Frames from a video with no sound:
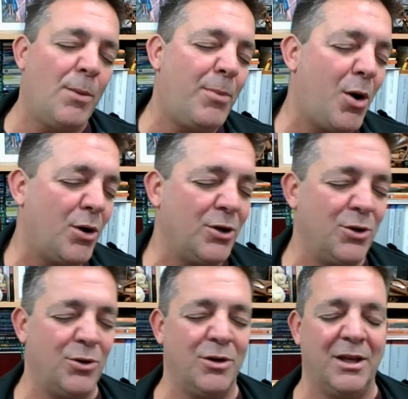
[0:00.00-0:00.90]
upon
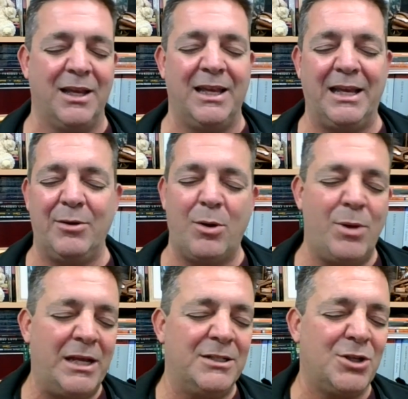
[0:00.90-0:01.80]
you
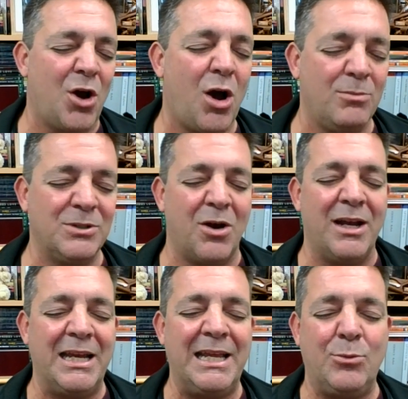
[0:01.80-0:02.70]
in times I
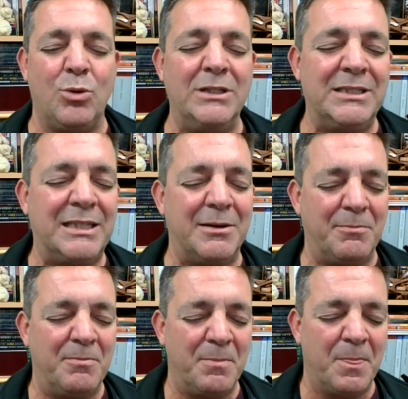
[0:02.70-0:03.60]
need
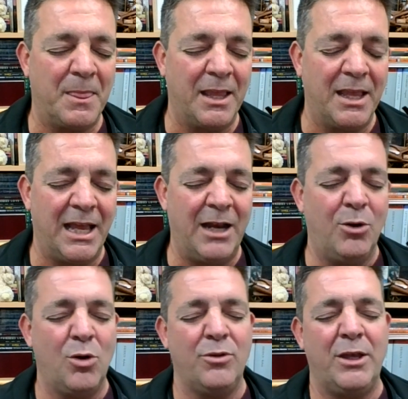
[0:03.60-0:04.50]
wisdom. And
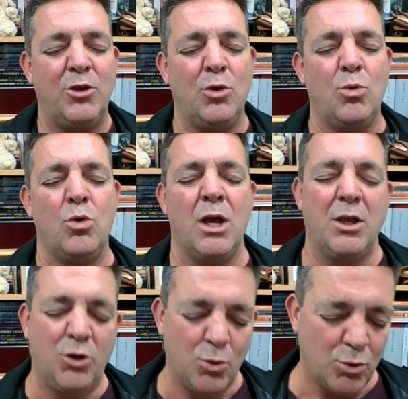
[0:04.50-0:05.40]
Lord, that you
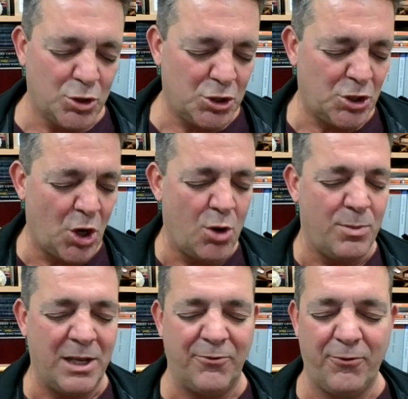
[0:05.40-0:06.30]
will show
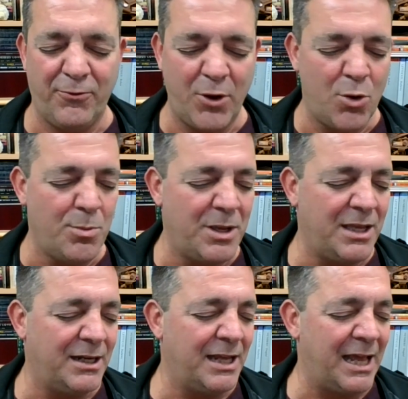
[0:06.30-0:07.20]
me and fill
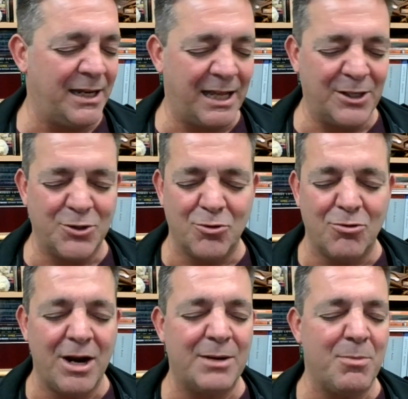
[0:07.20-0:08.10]
me and
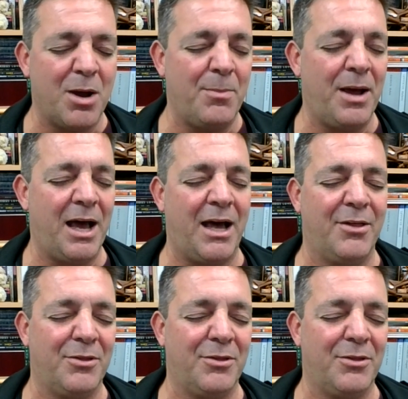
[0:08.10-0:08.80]
direct my path.